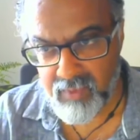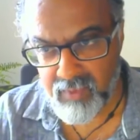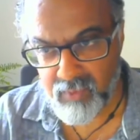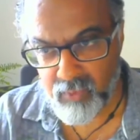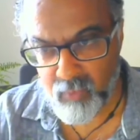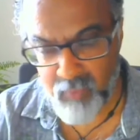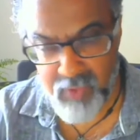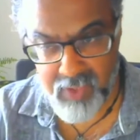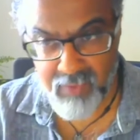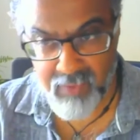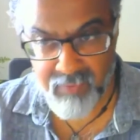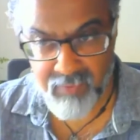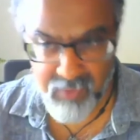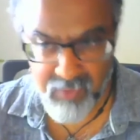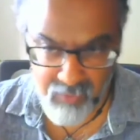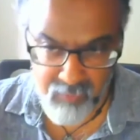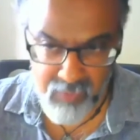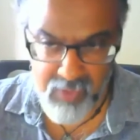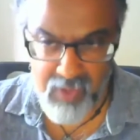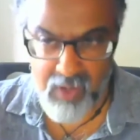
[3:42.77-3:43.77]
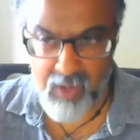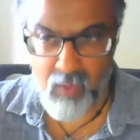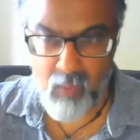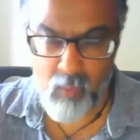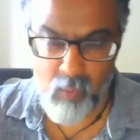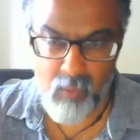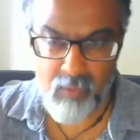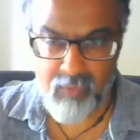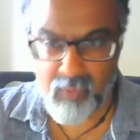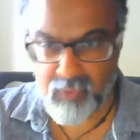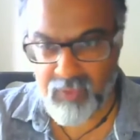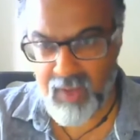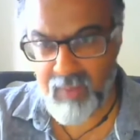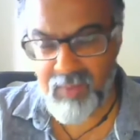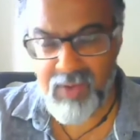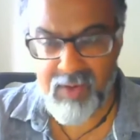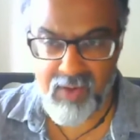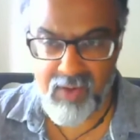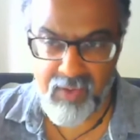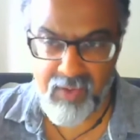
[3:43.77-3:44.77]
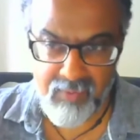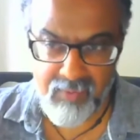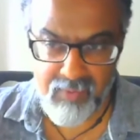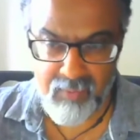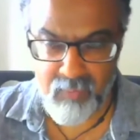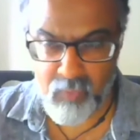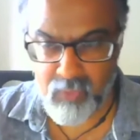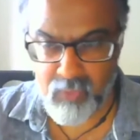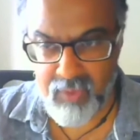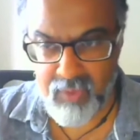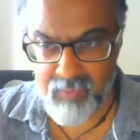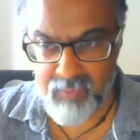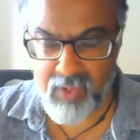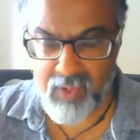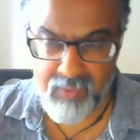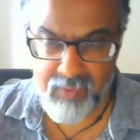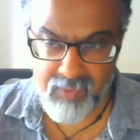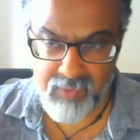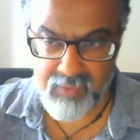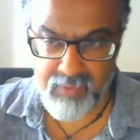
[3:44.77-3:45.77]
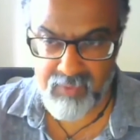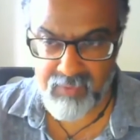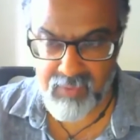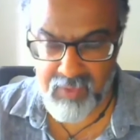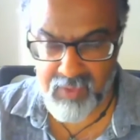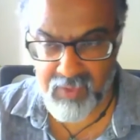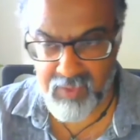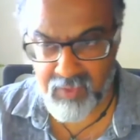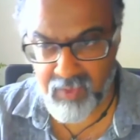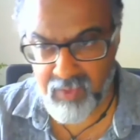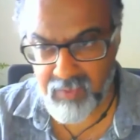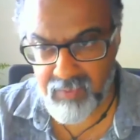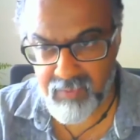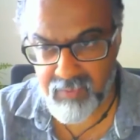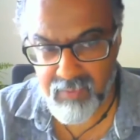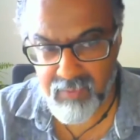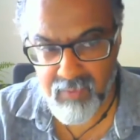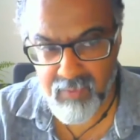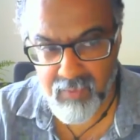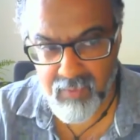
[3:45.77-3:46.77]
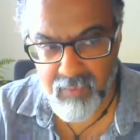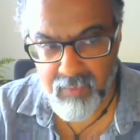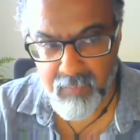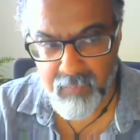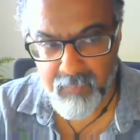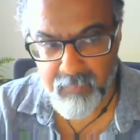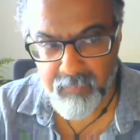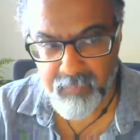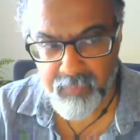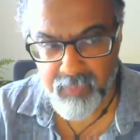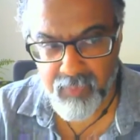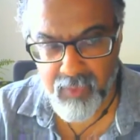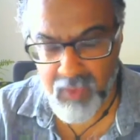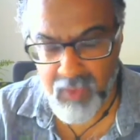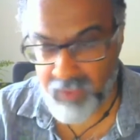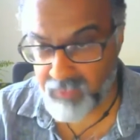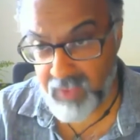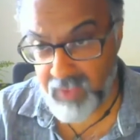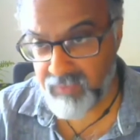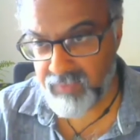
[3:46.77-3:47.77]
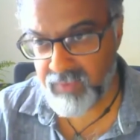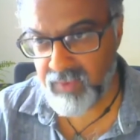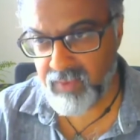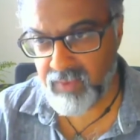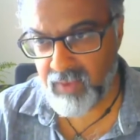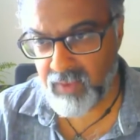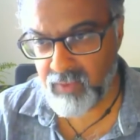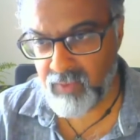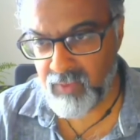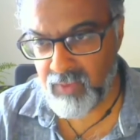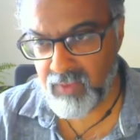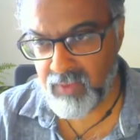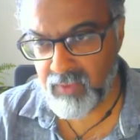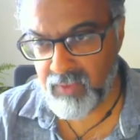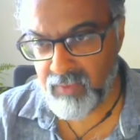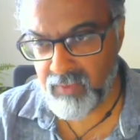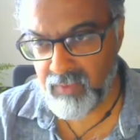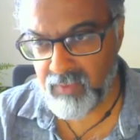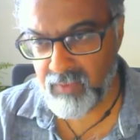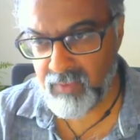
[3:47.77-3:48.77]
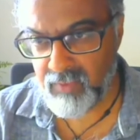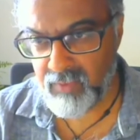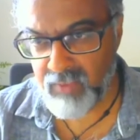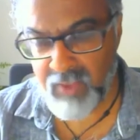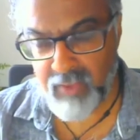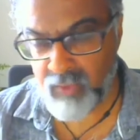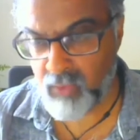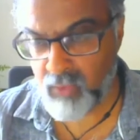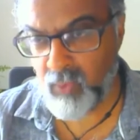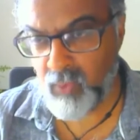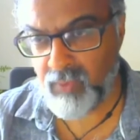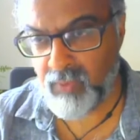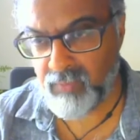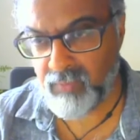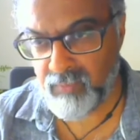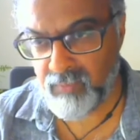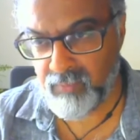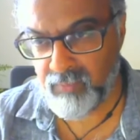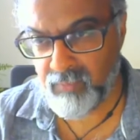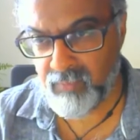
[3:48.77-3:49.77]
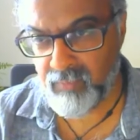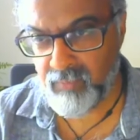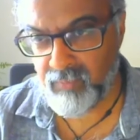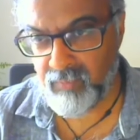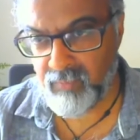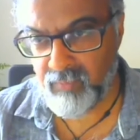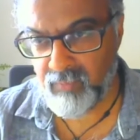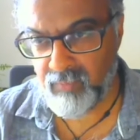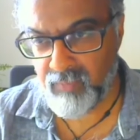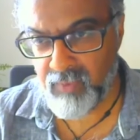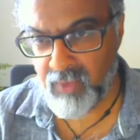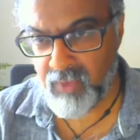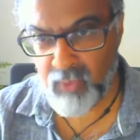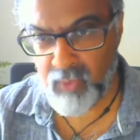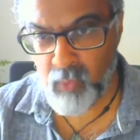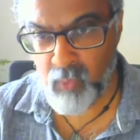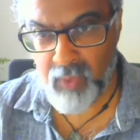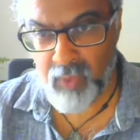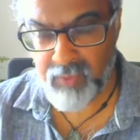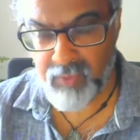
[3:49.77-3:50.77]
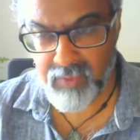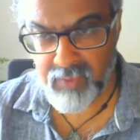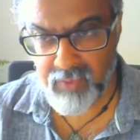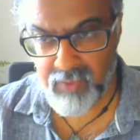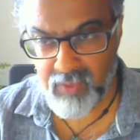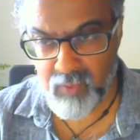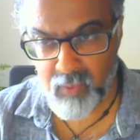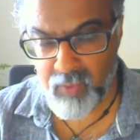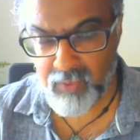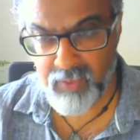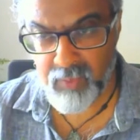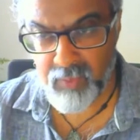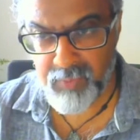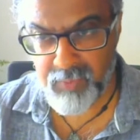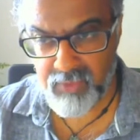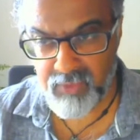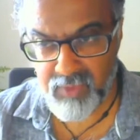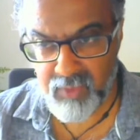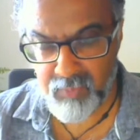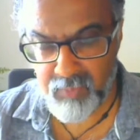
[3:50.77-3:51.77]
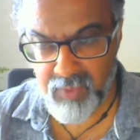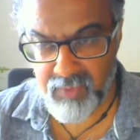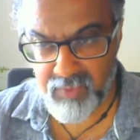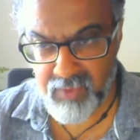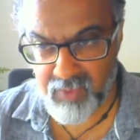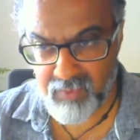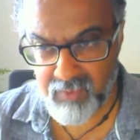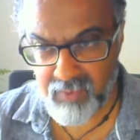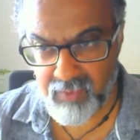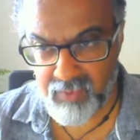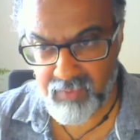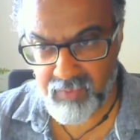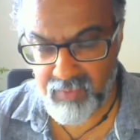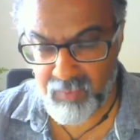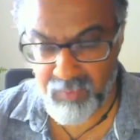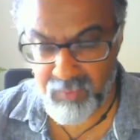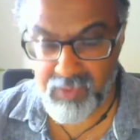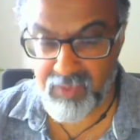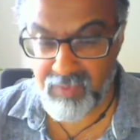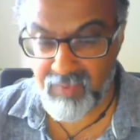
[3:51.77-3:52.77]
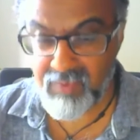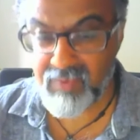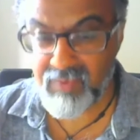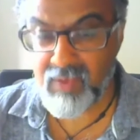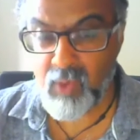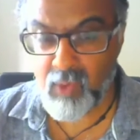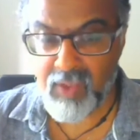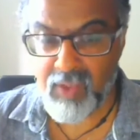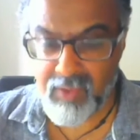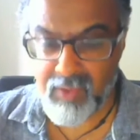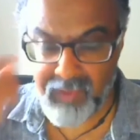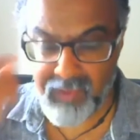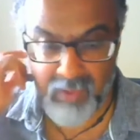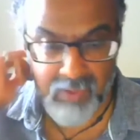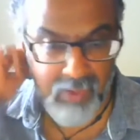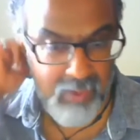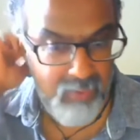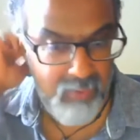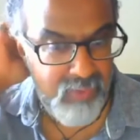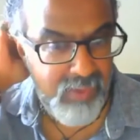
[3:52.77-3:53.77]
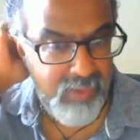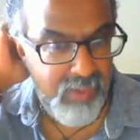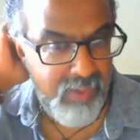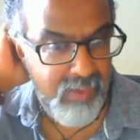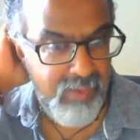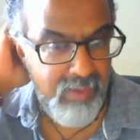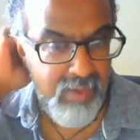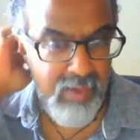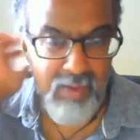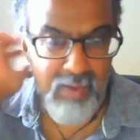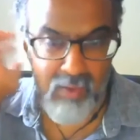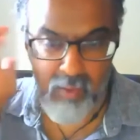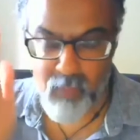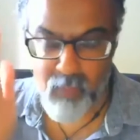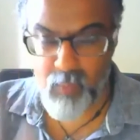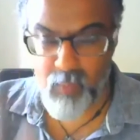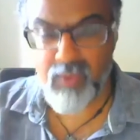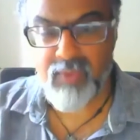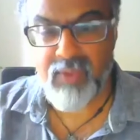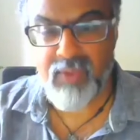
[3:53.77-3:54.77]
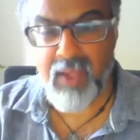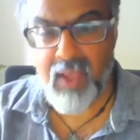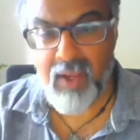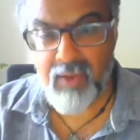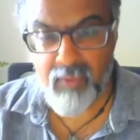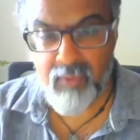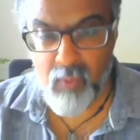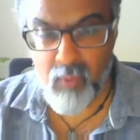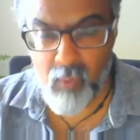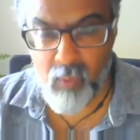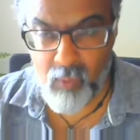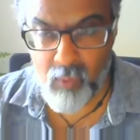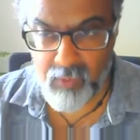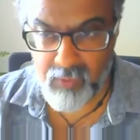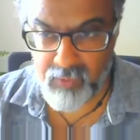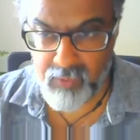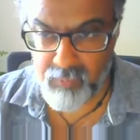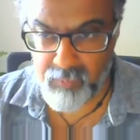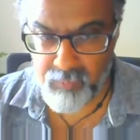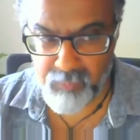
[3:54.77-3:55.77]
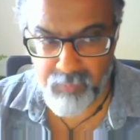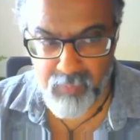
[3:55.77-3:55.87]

So we can say we are all for Tamil rights, Muslim rights, and the Sinhala rights, and that's it actually. That's all. There's no other position. I mean, this is the only thing that I have seen. We stand for all.